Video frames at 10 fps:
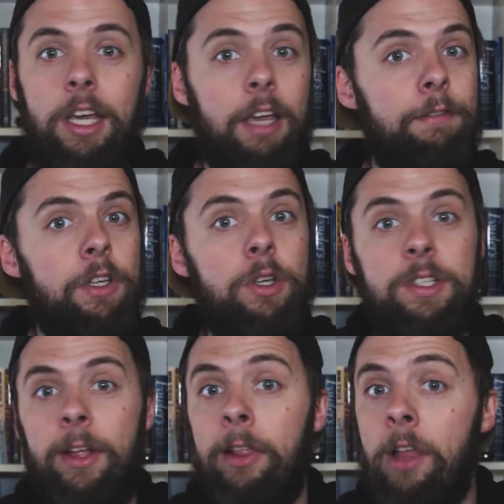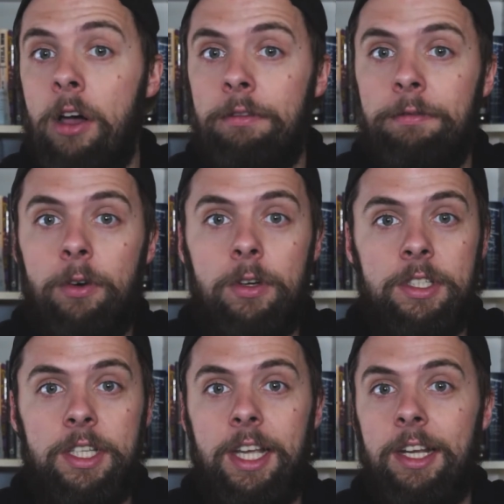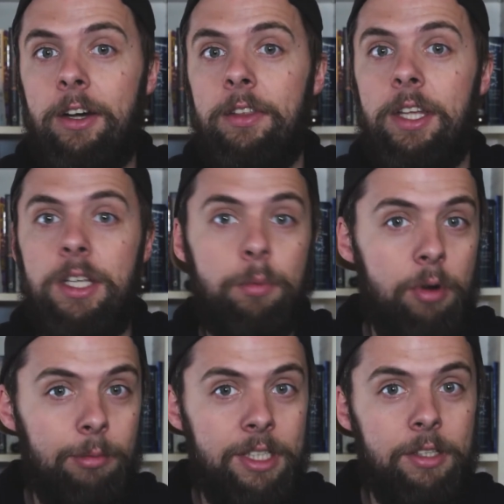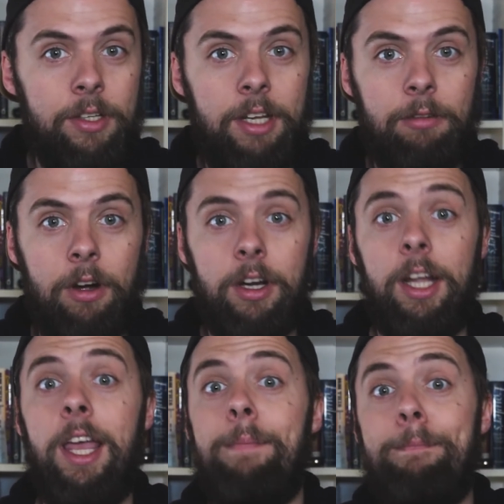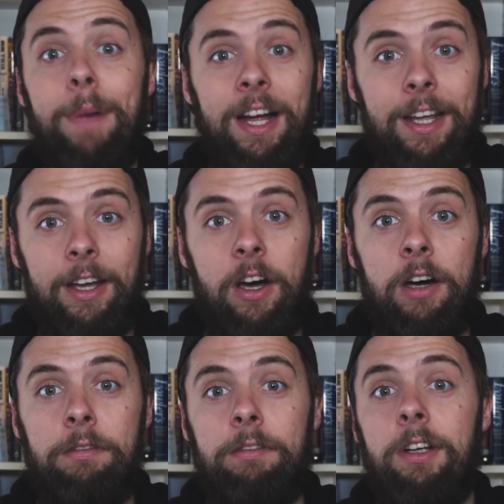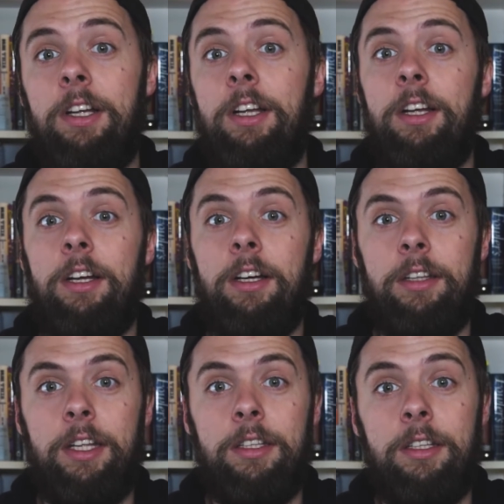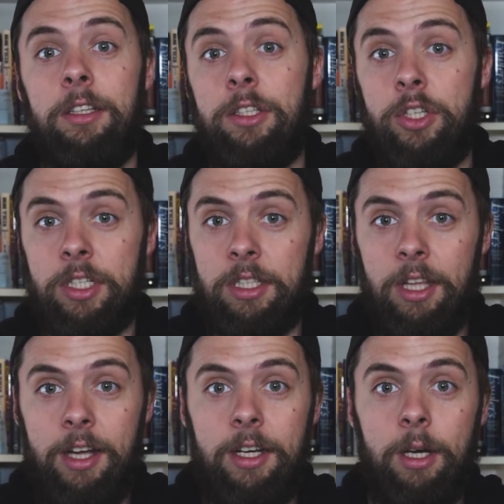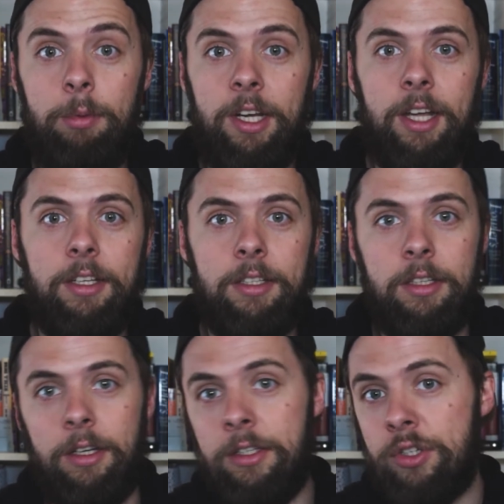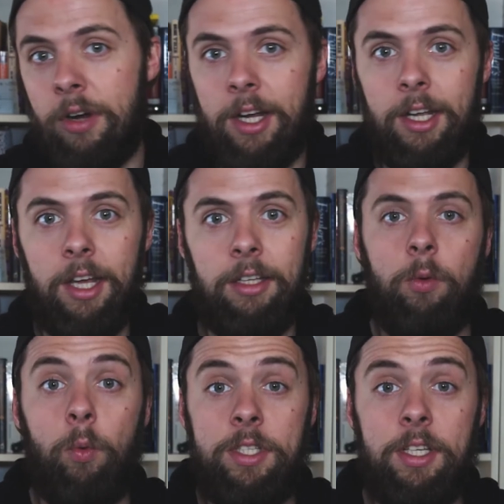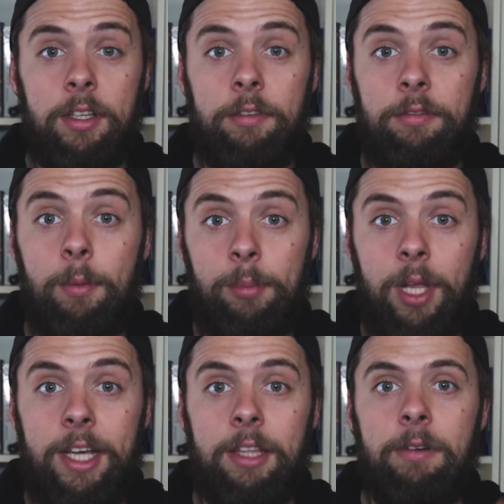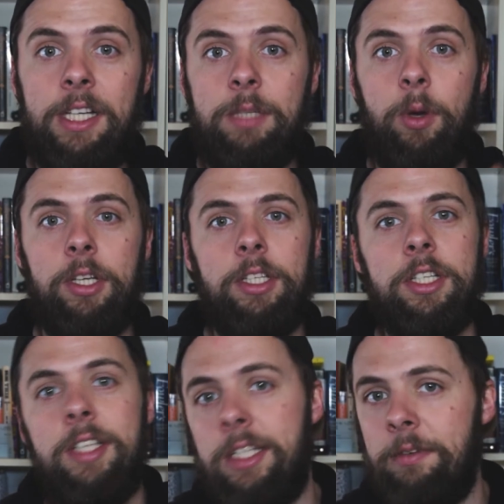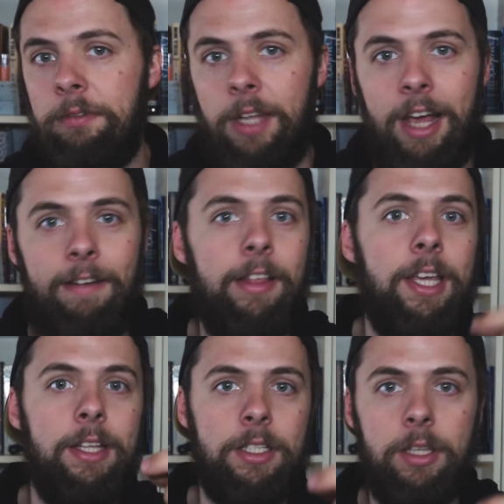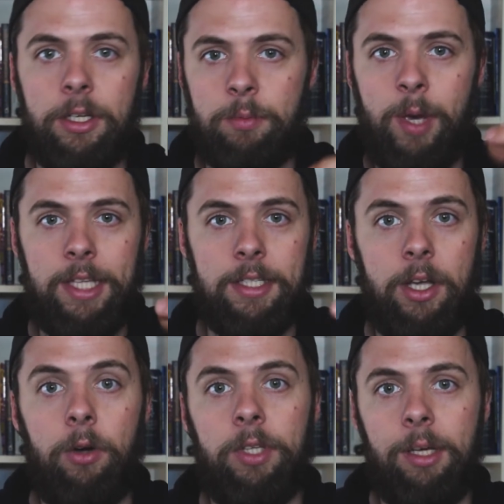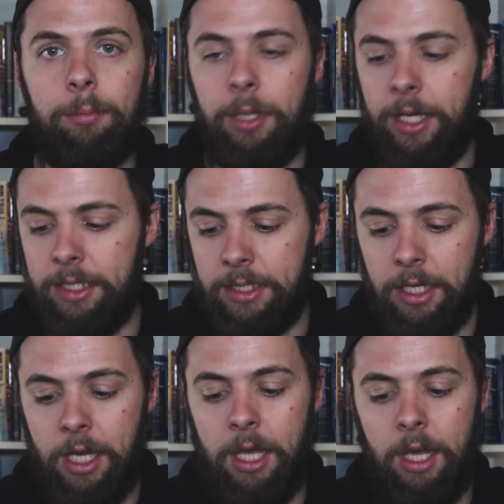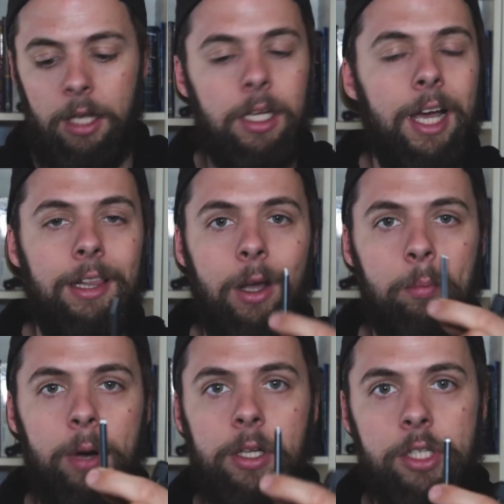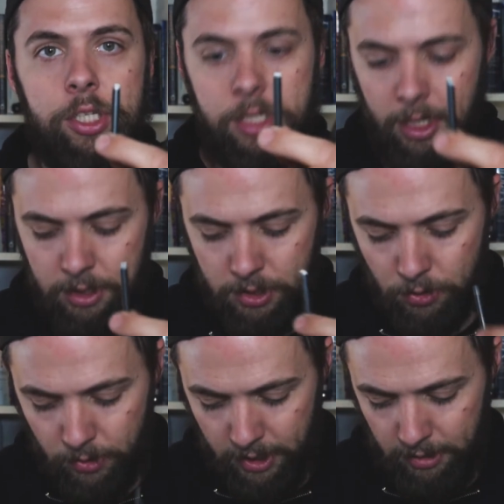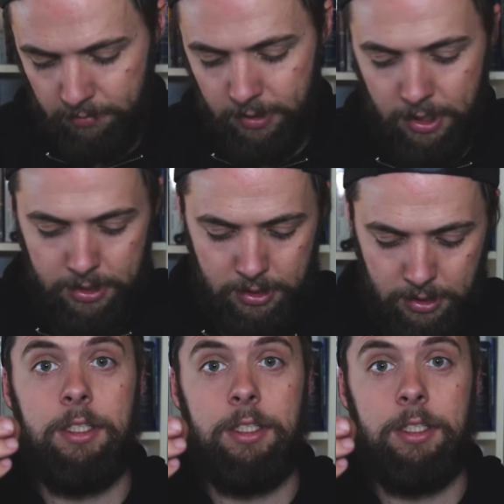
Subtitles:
If you're using a lot of force to get it on, then you're probably doing it wrong. Again, back it off and then just line it up again and try again. Once you've got the front plate in the right spot, you just need to flare out the ends of those pins to hold it in place. And you get a little punch in your toolkit for this.